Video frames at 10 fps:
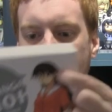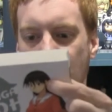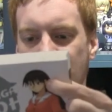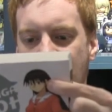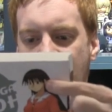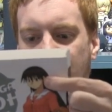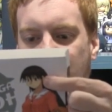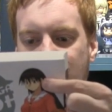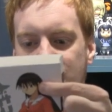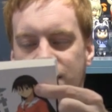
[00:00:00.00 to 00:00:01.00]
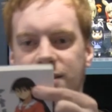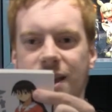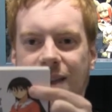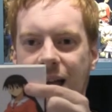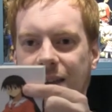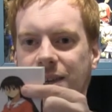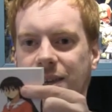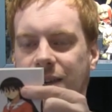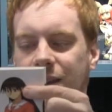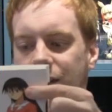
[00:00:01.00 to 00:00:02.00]
We have
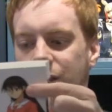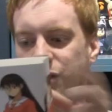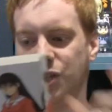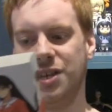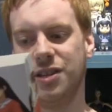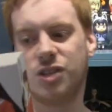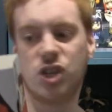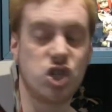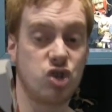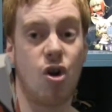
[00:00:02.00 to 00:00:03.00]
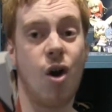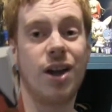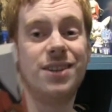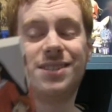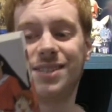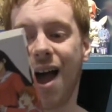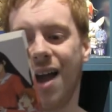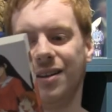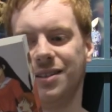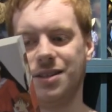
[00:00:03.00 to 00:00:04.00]
Sakaki. She is the strong and
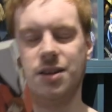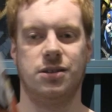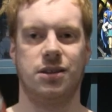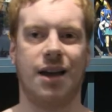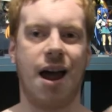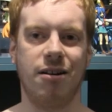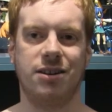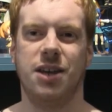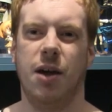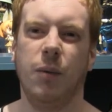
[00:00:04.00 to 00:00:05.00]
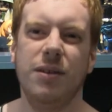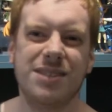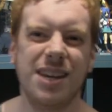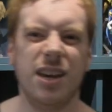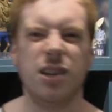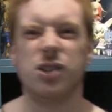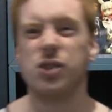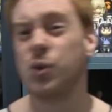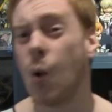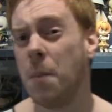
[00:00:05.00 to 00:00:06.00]
silent character. We see in
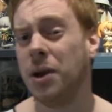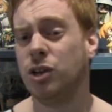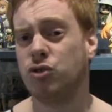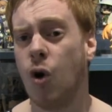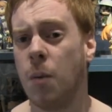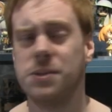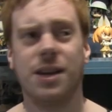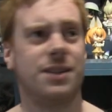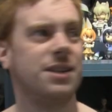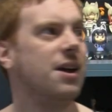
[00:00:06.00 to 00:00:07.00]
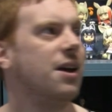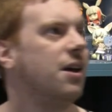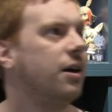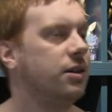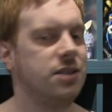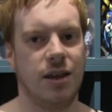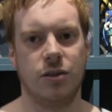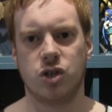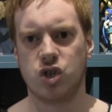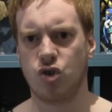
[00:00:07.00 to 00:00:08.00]
so many tropes that it's like
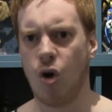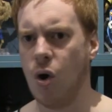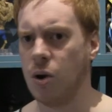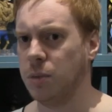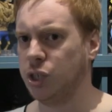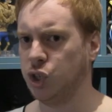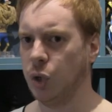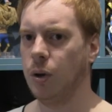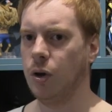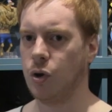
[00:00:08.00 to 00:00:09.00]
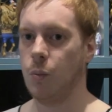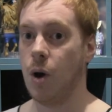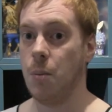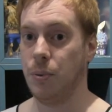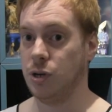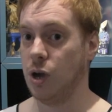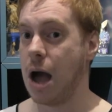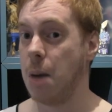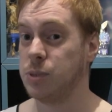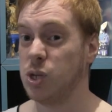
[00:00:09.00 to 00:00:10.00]
the strong, mature looking one, but
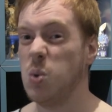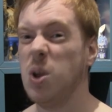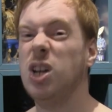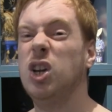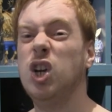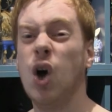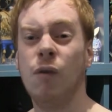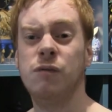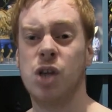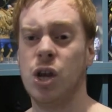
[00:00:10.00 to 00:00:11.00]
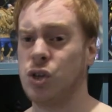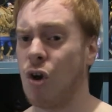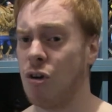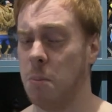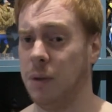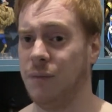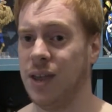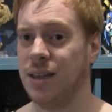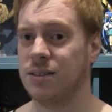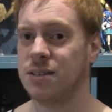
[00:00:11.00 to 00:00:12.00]
absolutely loves adorable
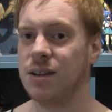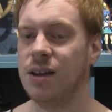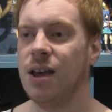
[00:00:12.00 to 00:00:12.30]
things.